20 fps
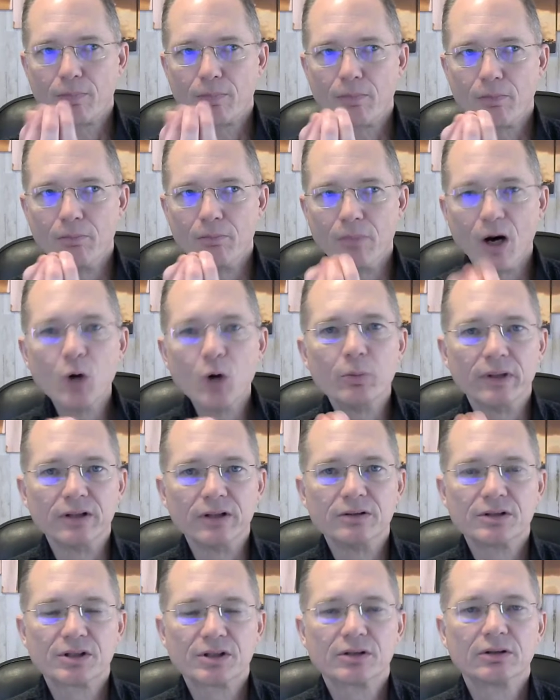
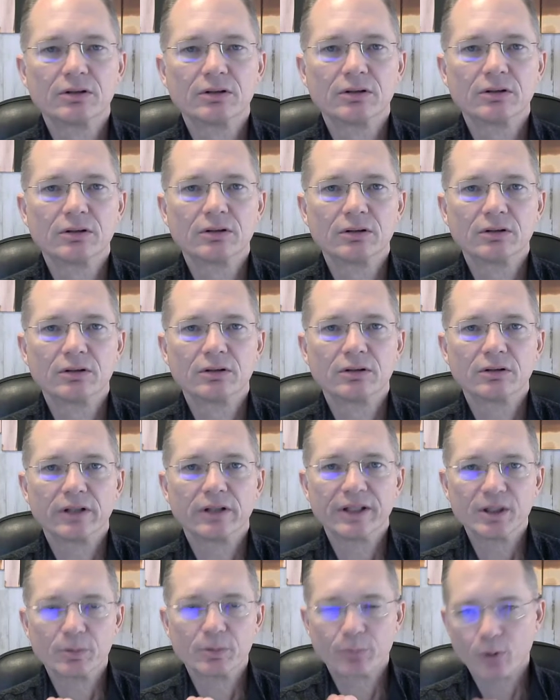moment
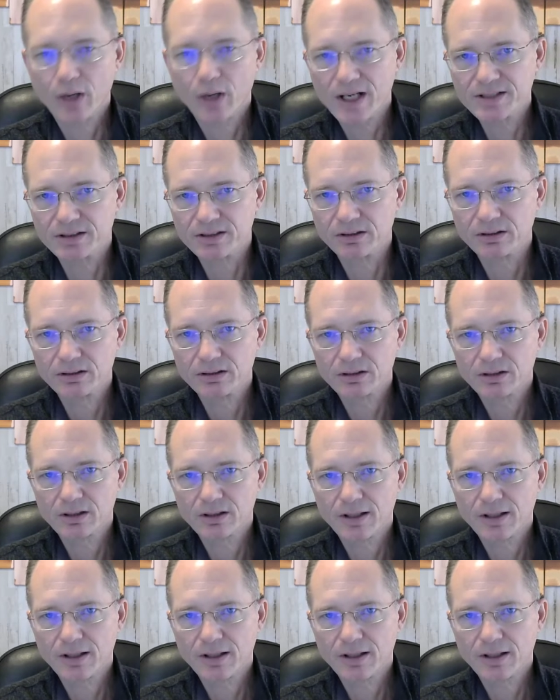in the present,